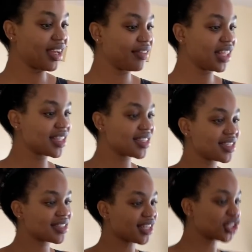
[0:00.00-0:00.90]
I feel like this is
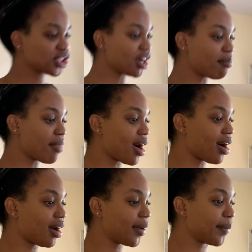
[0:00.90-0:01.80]
such a
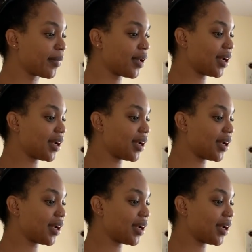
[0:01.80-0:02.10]
mom